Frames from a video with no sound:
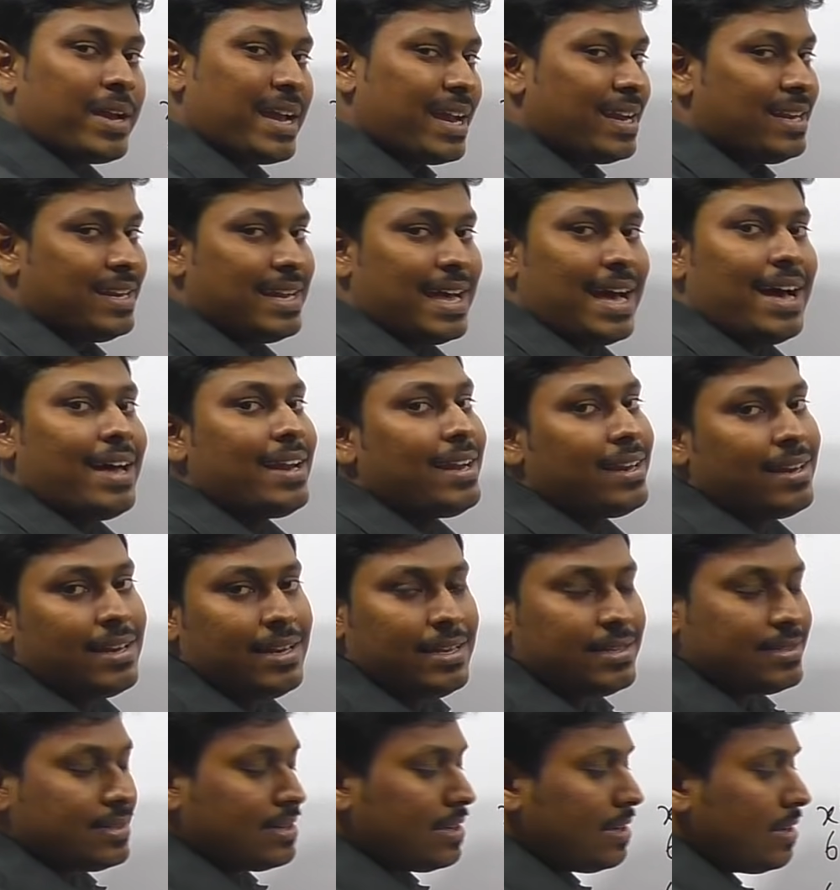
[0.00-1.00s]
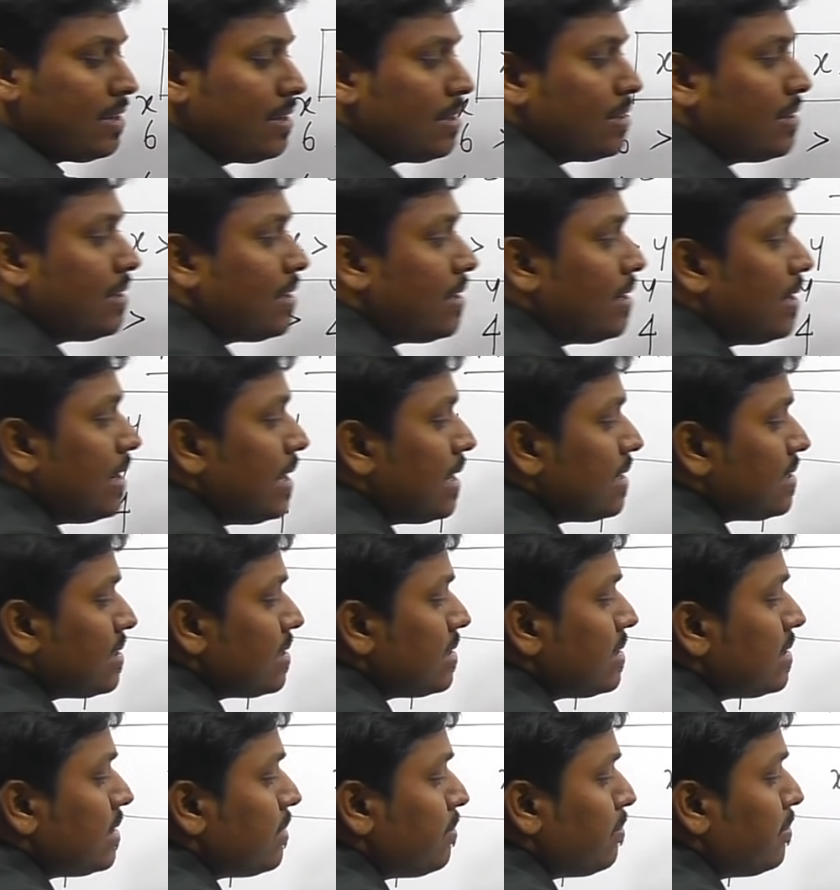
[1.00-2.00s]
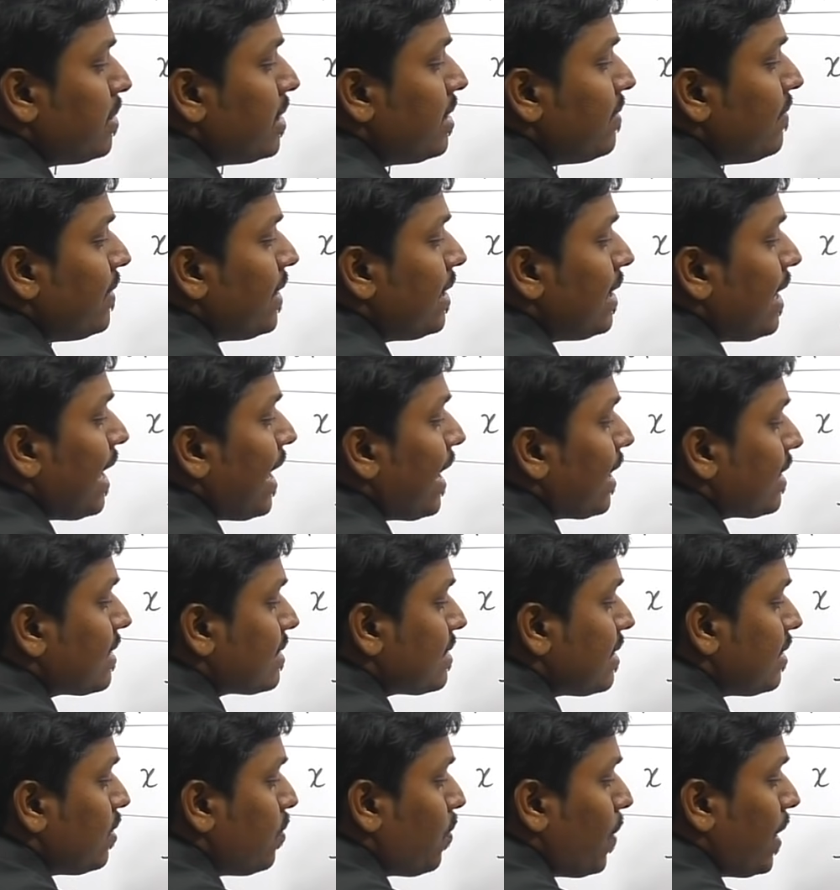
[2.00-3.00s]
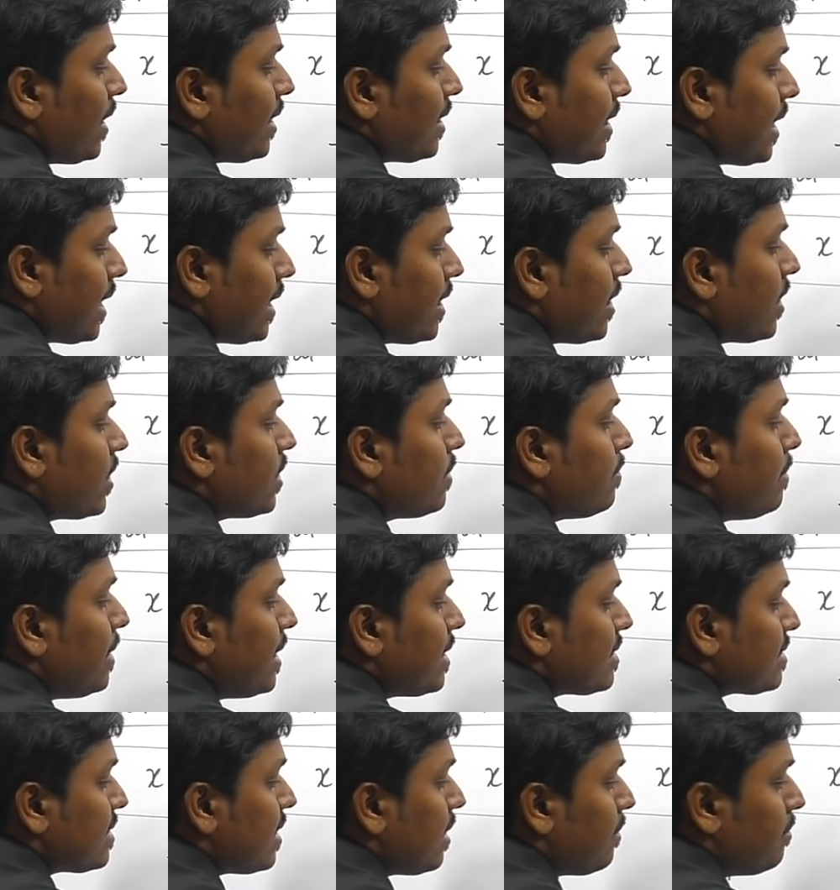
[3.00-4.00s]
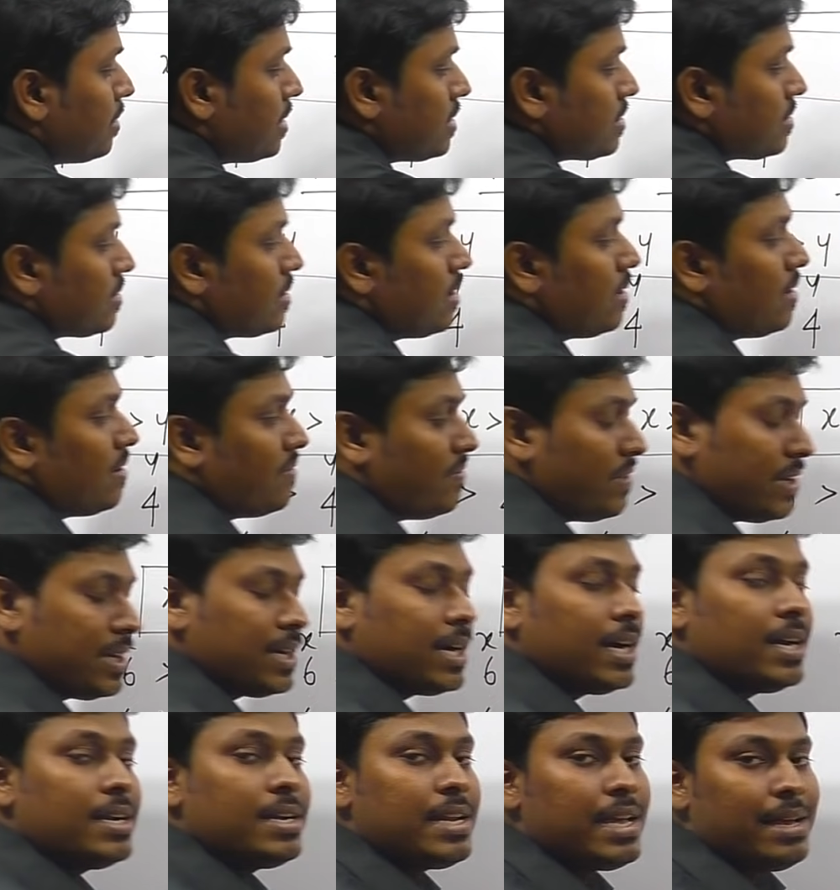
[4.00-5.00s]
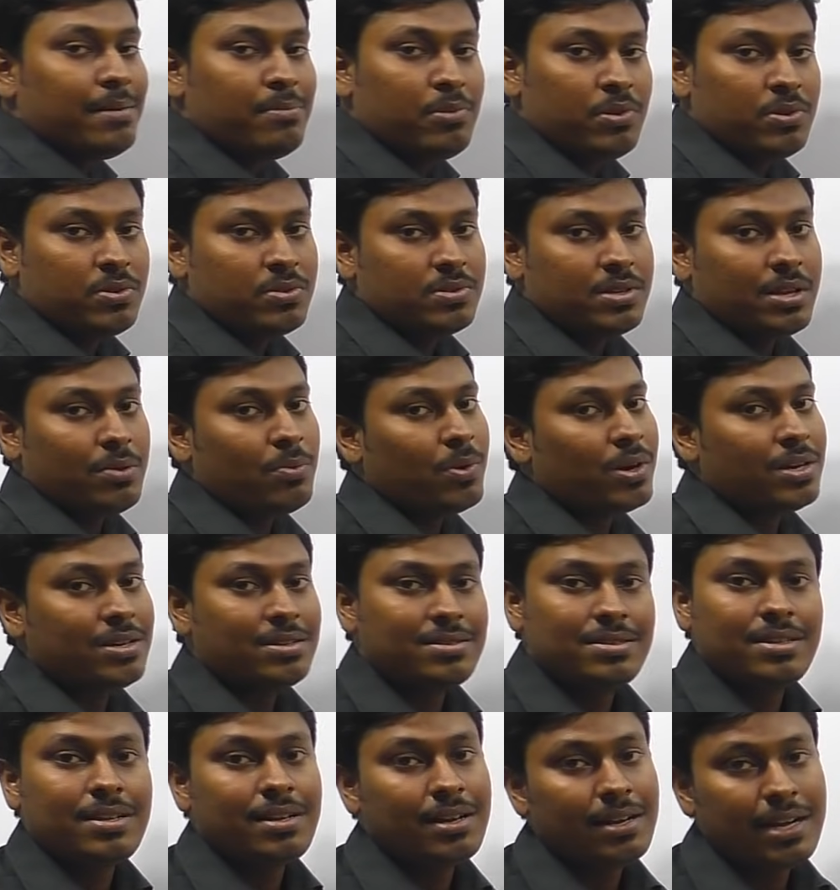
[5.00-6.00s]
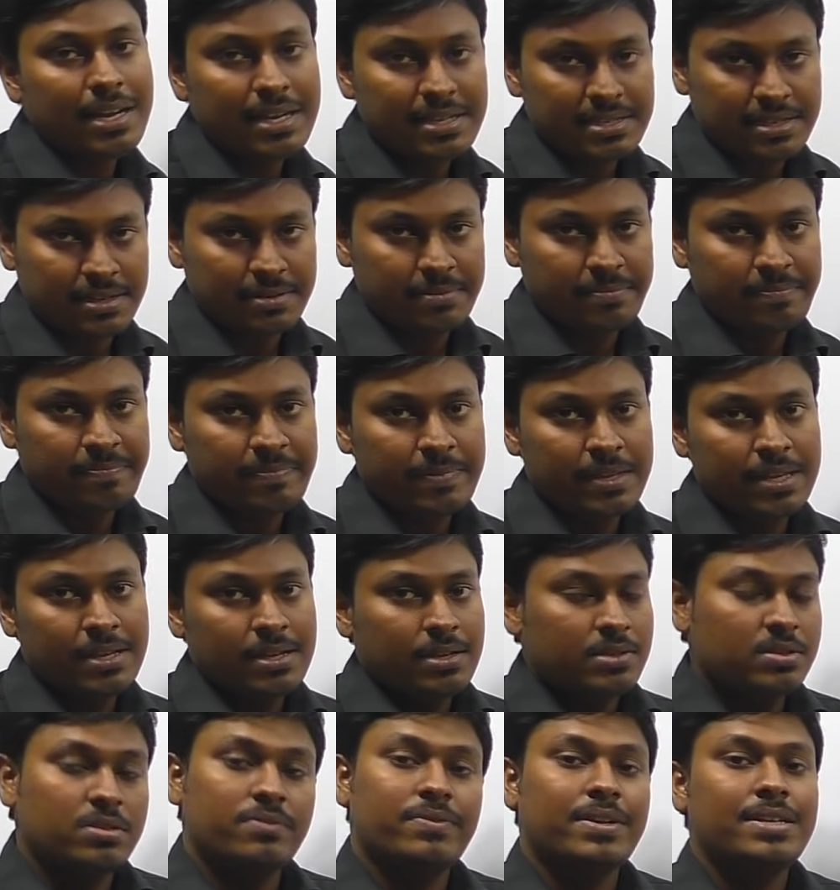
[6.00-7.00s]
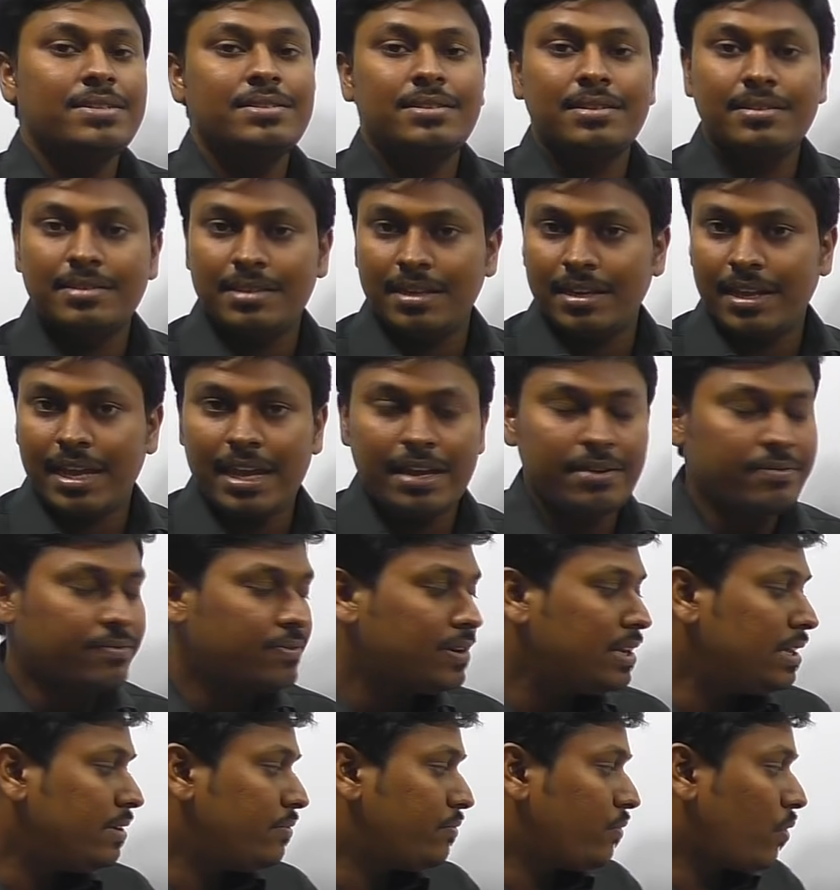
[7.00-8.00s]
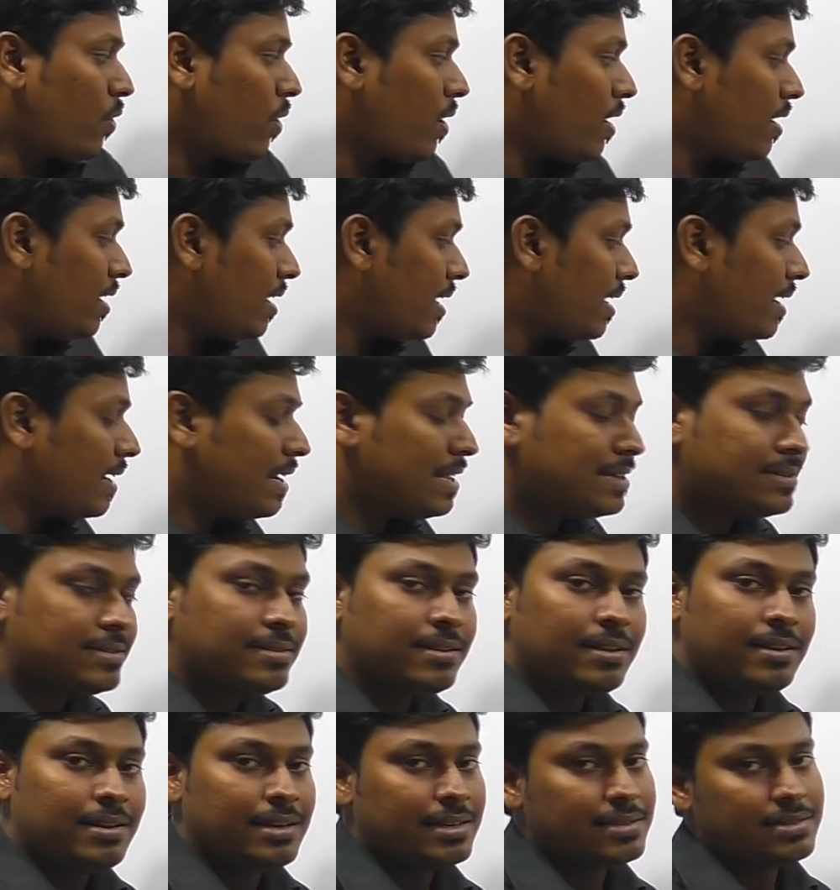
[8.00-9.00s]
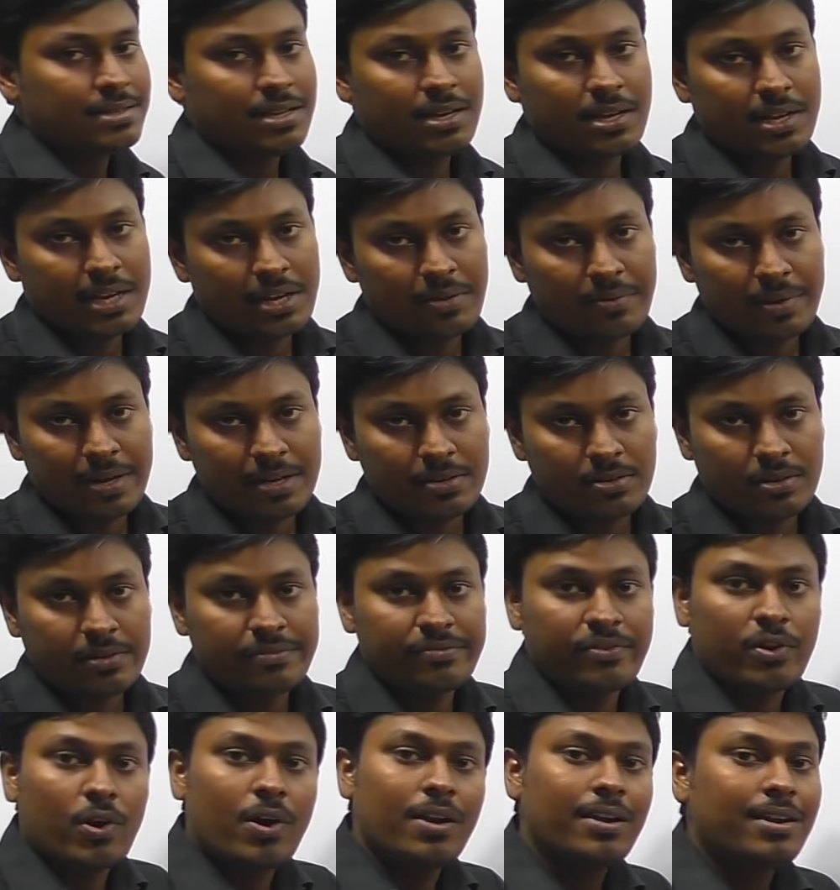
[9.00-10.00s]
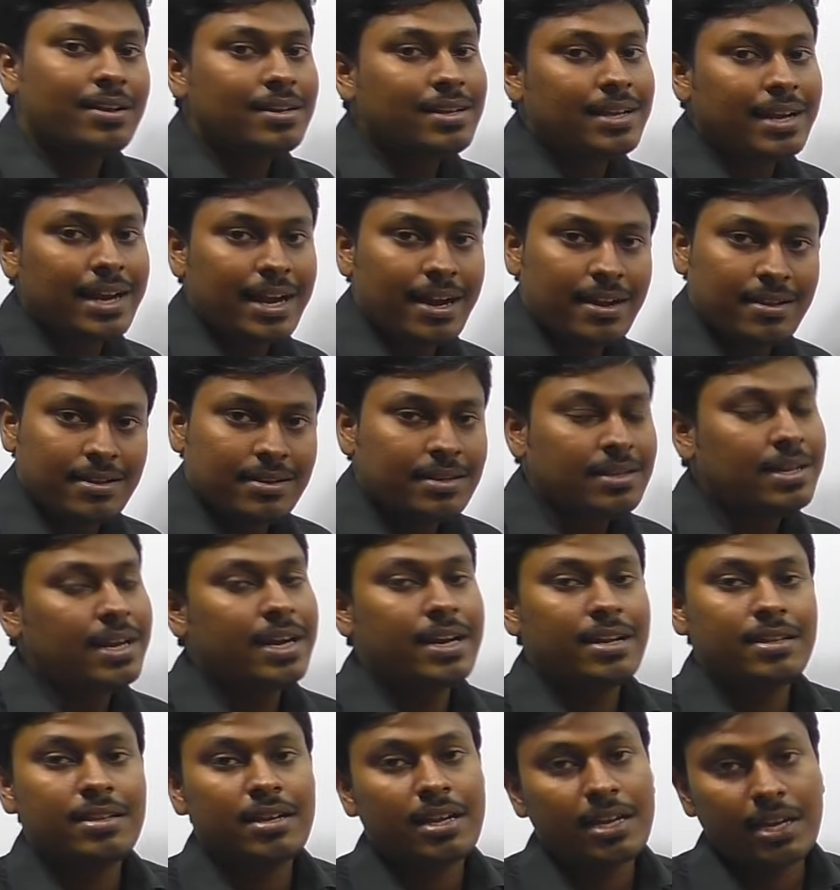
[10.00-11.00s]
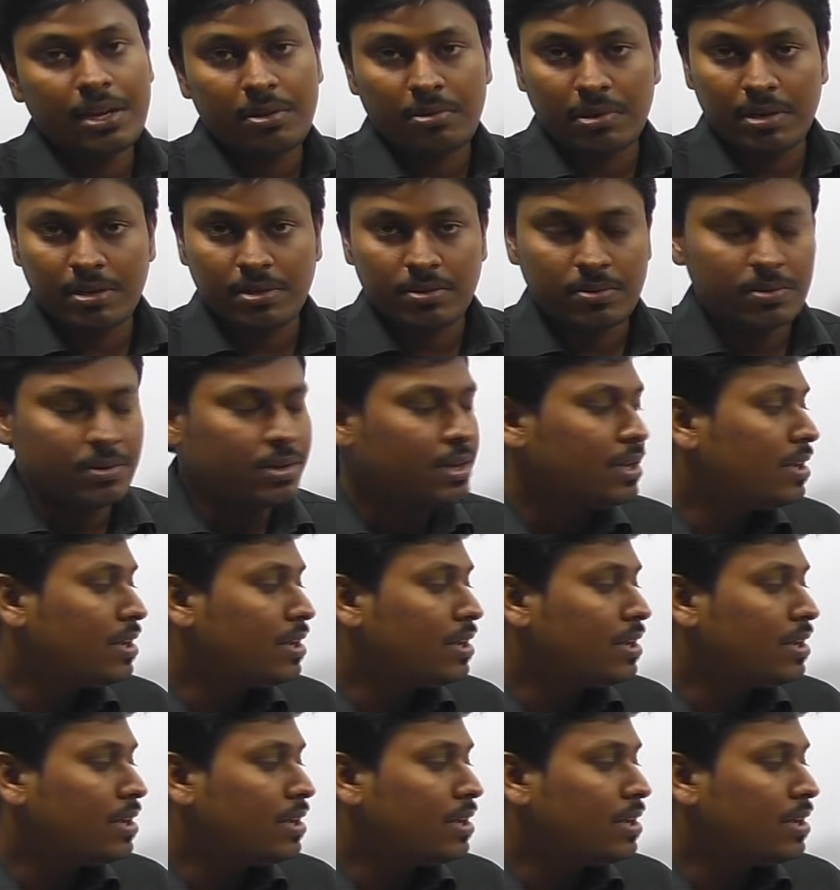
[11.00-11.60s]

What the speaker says: can directly say the relationship between x and y cannot be established. We can't able to say what is the relation. So friends, listen carefully. If all are less than or equal to. If all are greater than or equal to.